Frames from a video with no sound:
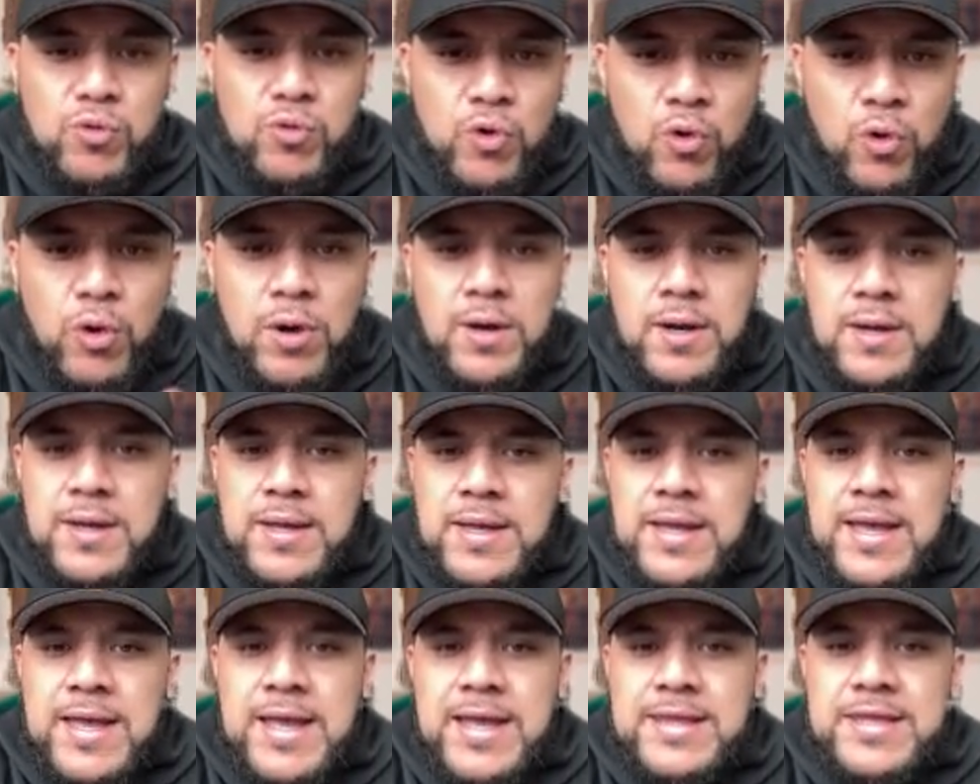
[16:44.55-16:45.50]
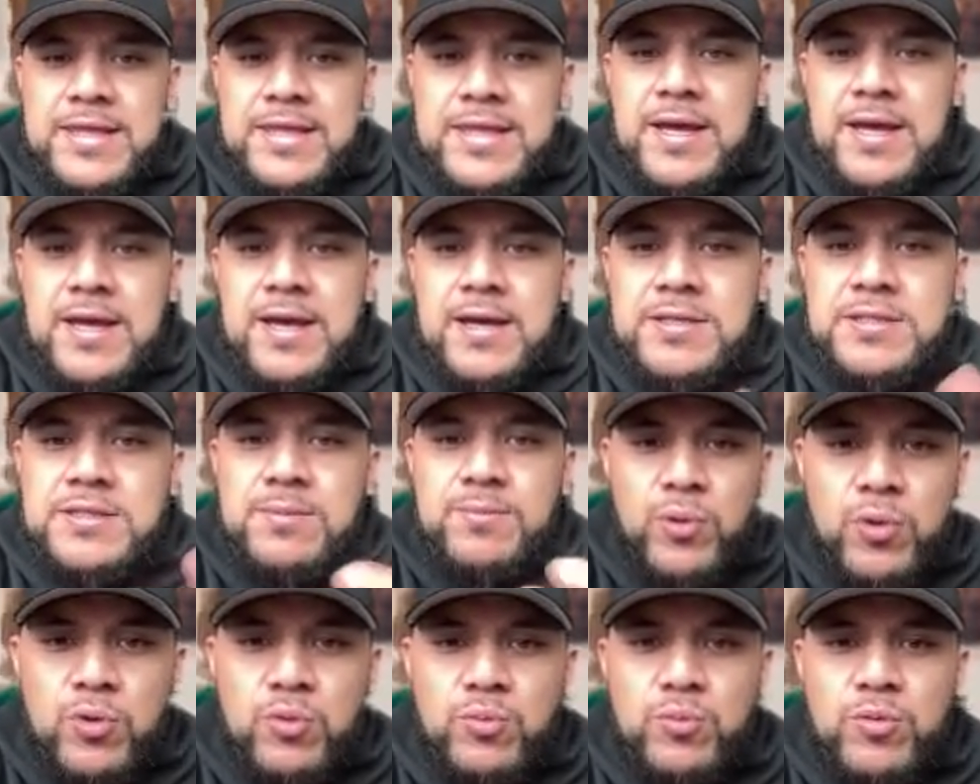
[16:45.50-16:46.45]
core, and then some
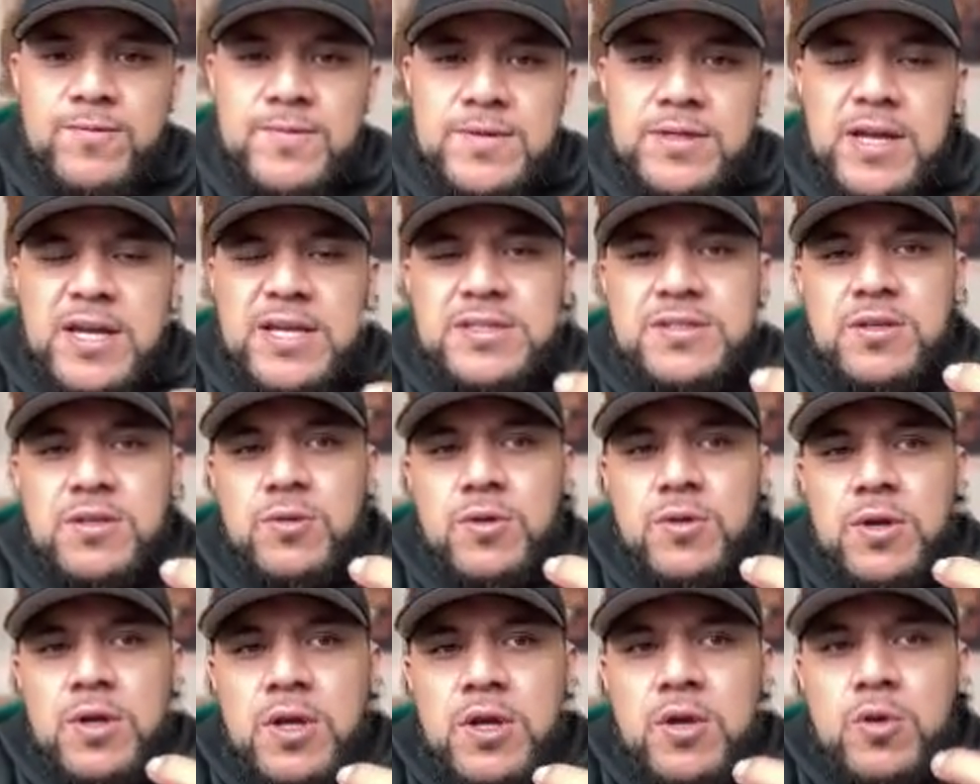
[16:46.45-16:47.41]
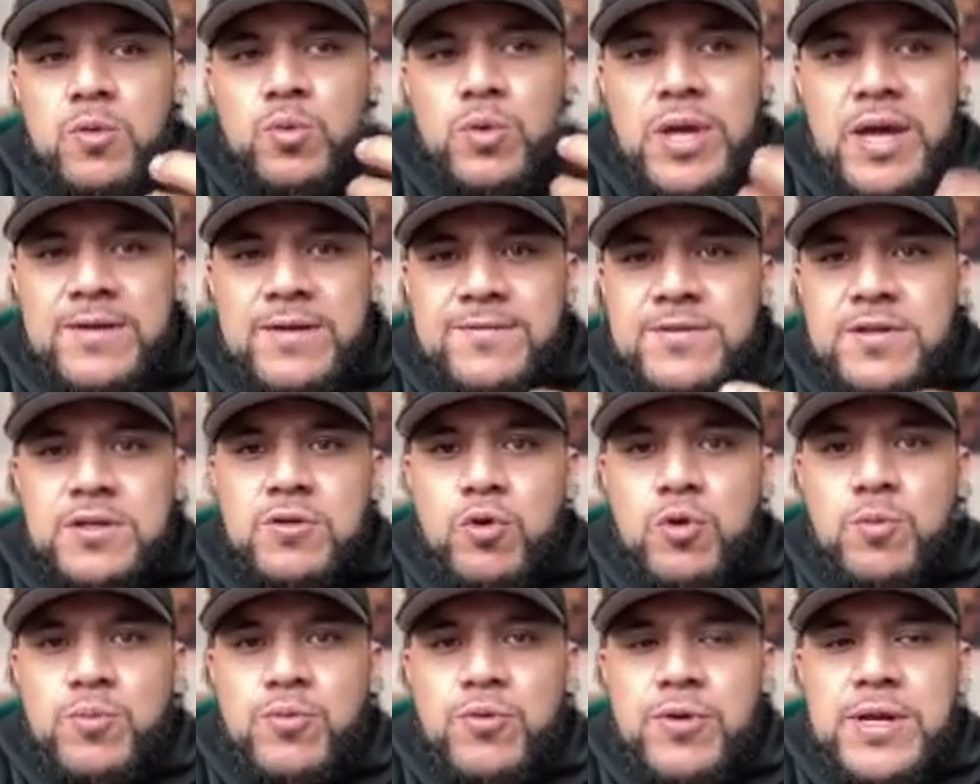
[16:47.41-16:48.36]
pull movement. Okay, so we have to
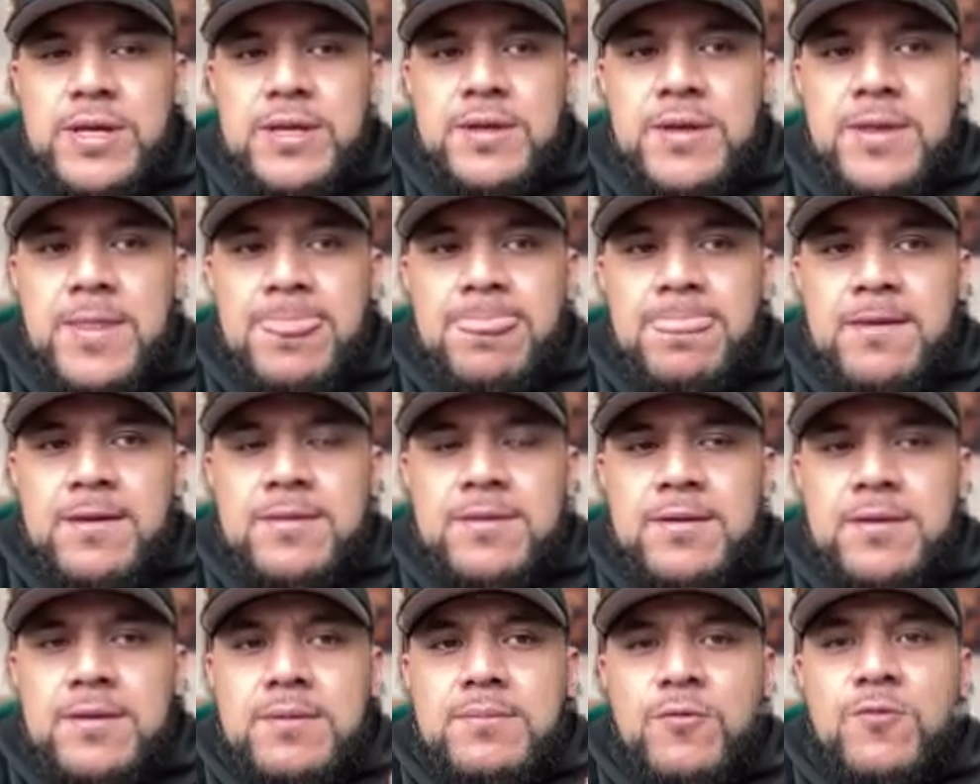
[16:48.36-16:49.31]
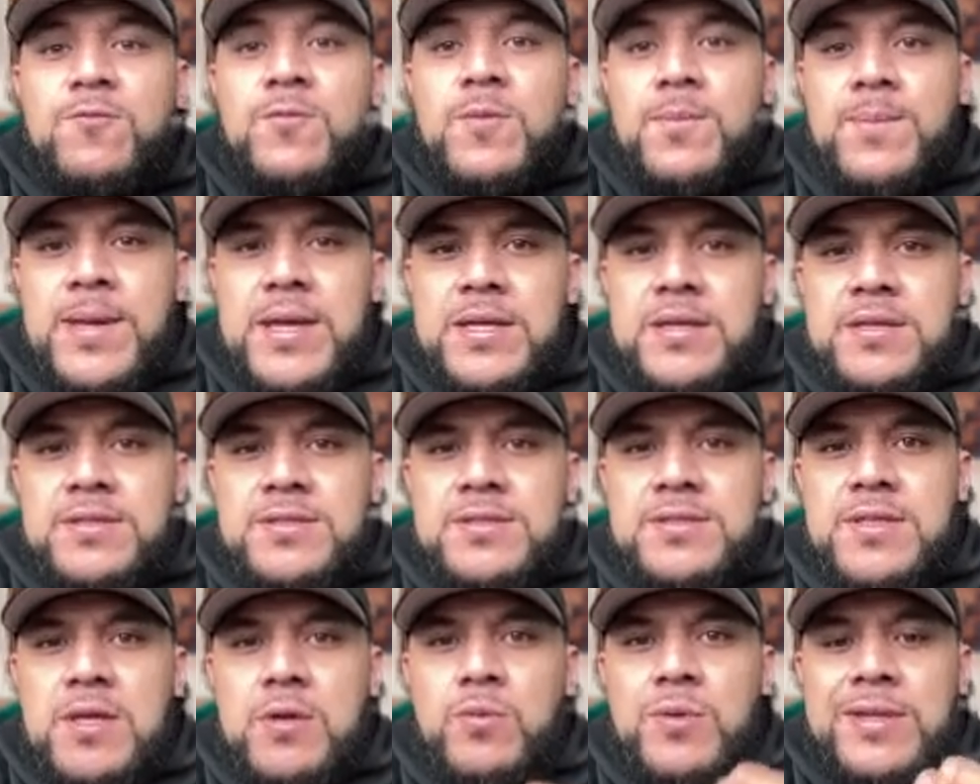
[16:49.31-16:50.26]
incorporate the movement
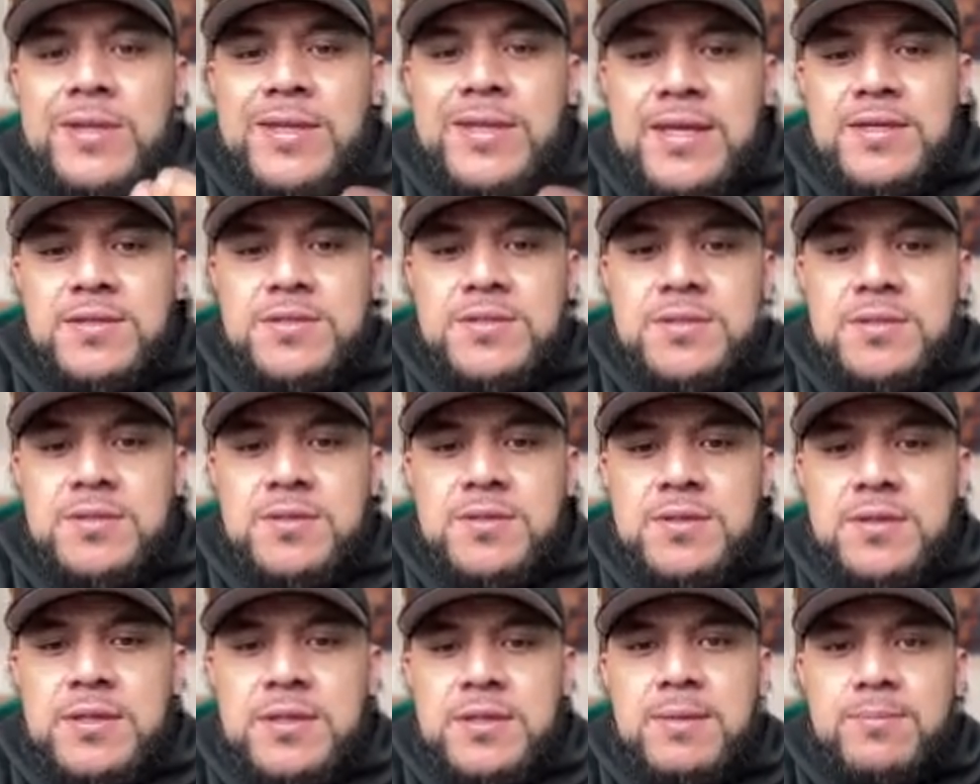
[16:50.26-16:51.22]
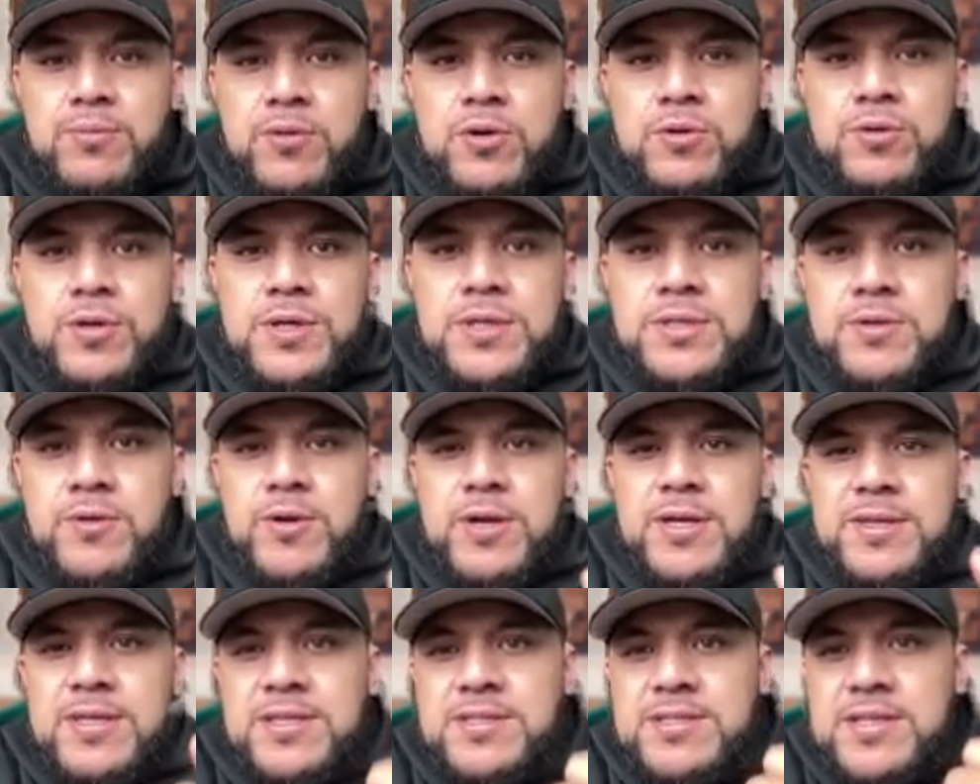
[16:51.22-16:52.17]
patterns that we need to get progress. All
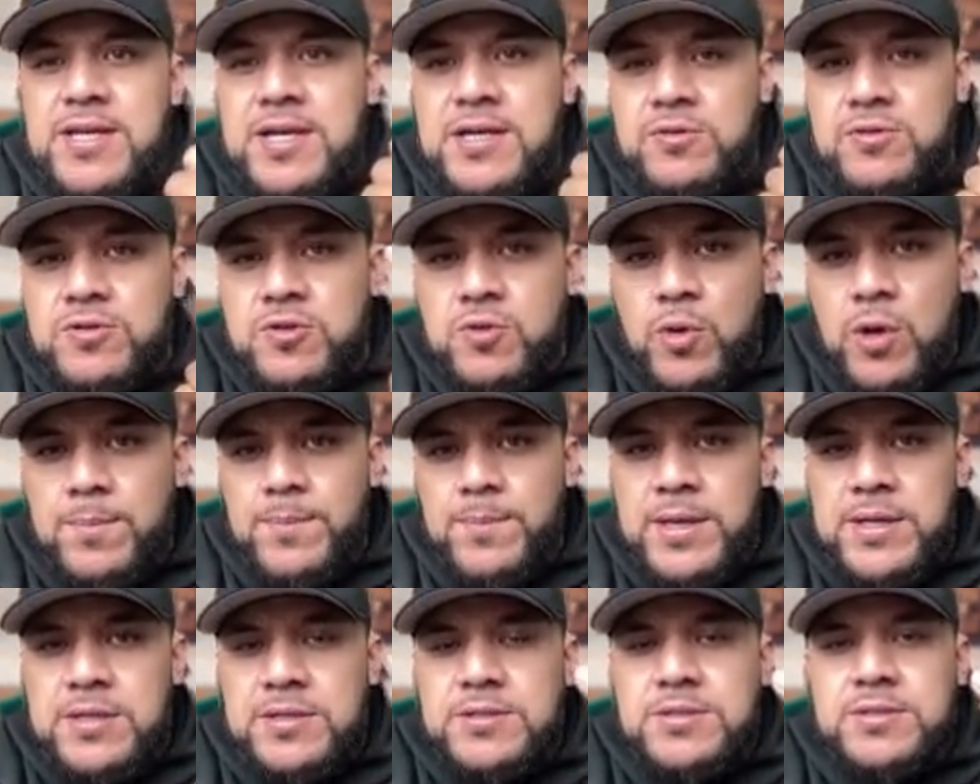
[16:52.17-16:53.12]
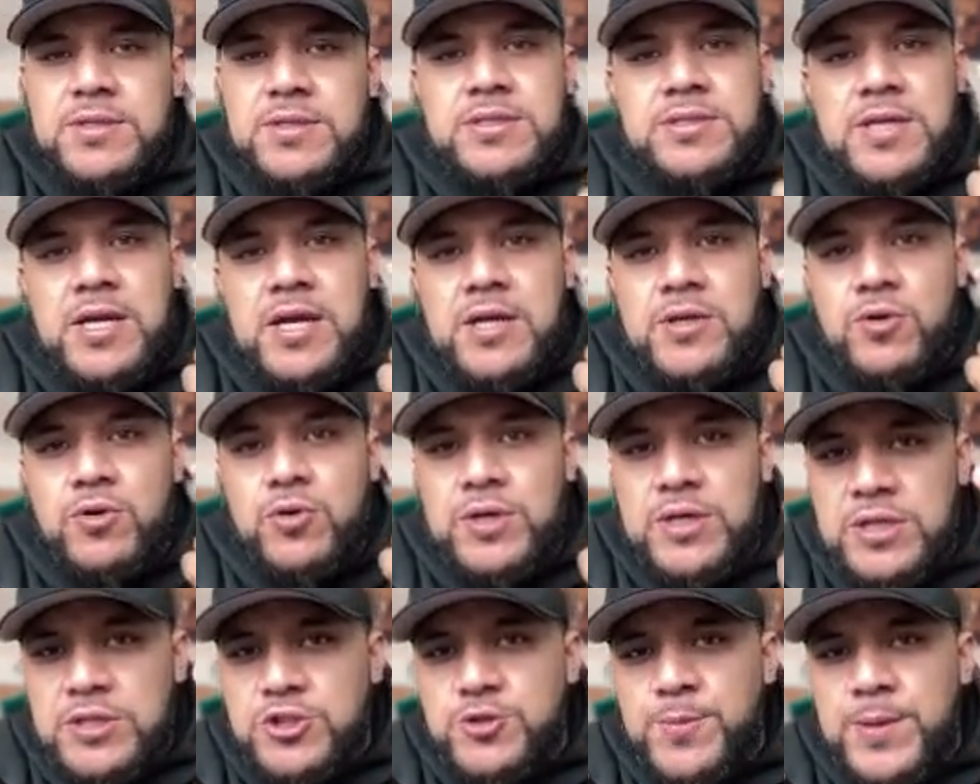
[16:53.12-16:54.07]
right, these are your squat patterns, these are your
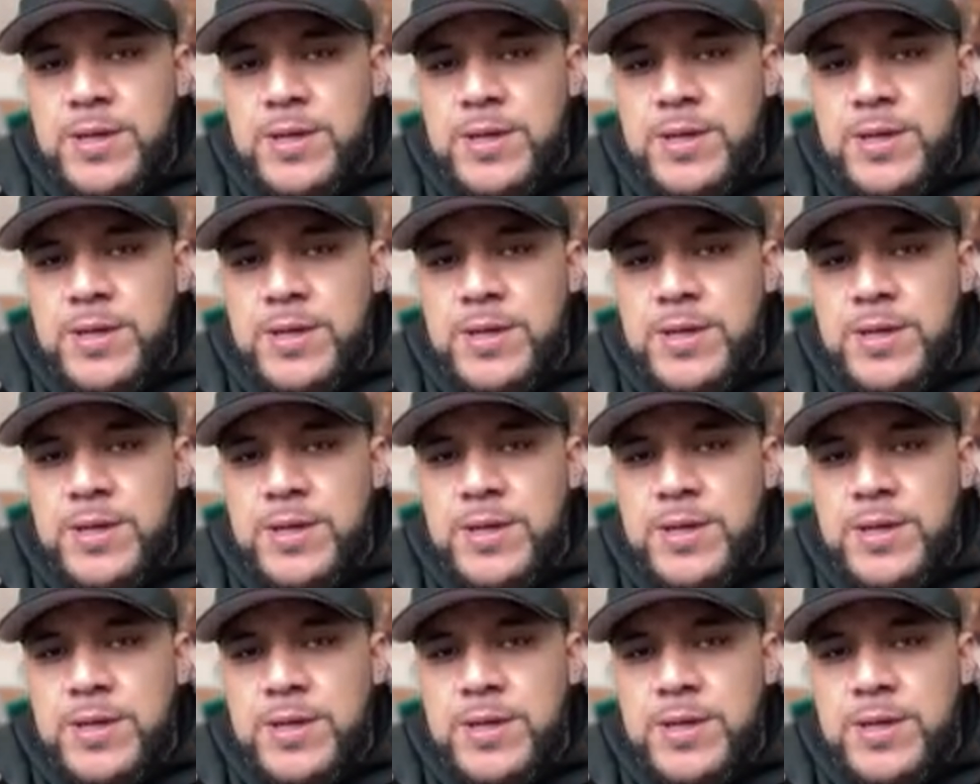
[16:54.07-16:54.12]
hinge